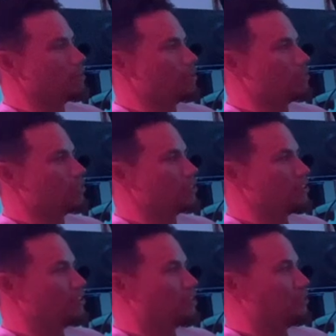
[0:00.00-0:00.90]
time
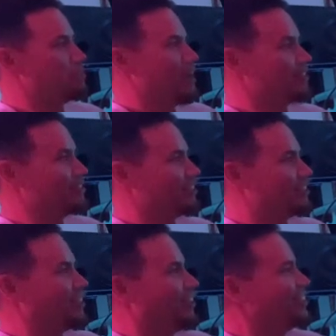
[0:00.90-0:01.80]
position as a youth pastor at a
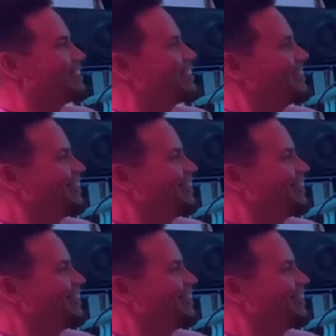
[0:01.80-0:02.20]
church.